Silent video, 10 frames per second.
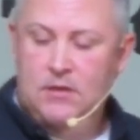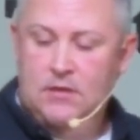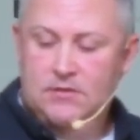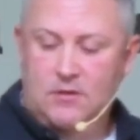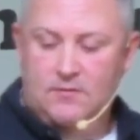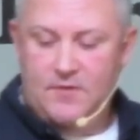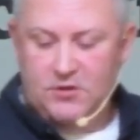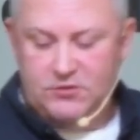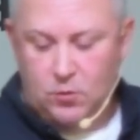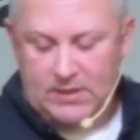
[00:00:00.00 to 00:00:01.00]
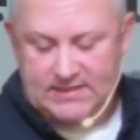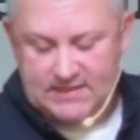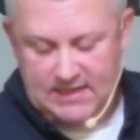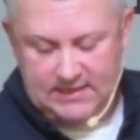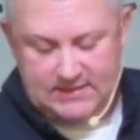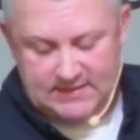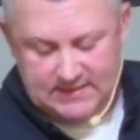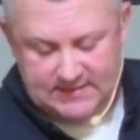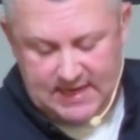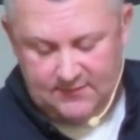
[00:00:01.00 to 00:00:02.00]
So, in verse 26, it
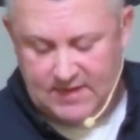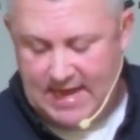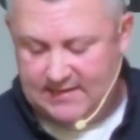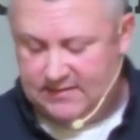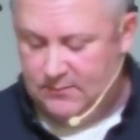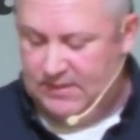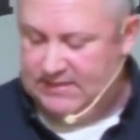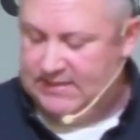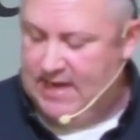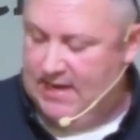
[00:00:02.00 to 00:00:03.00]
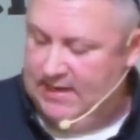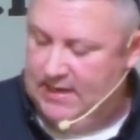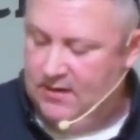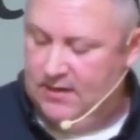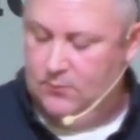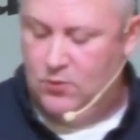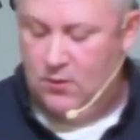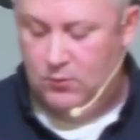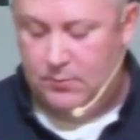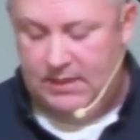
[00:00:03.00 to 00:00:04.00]
says, David asked the men standing near him, What
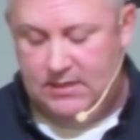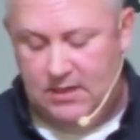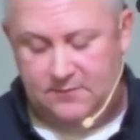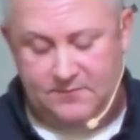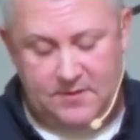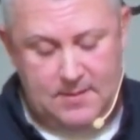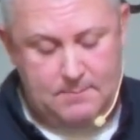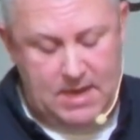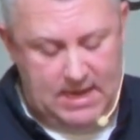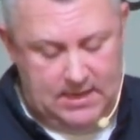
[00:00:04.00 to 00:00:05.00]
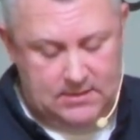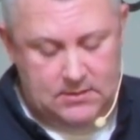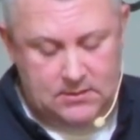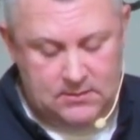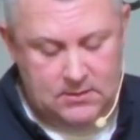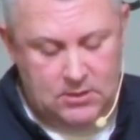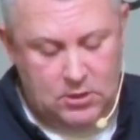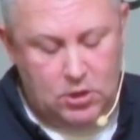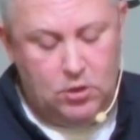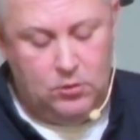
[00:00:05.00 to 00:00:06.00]
will be done for the man
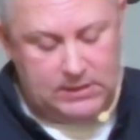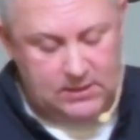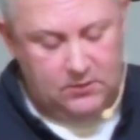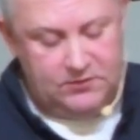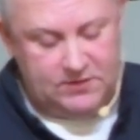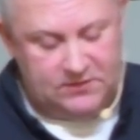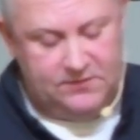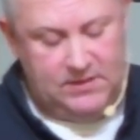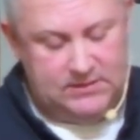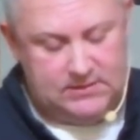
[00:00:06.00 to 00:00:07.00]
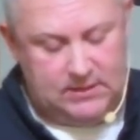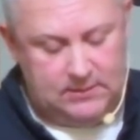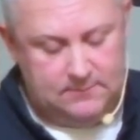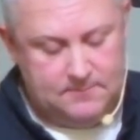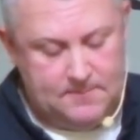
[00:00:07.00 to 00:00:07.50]
who kills this Philistine?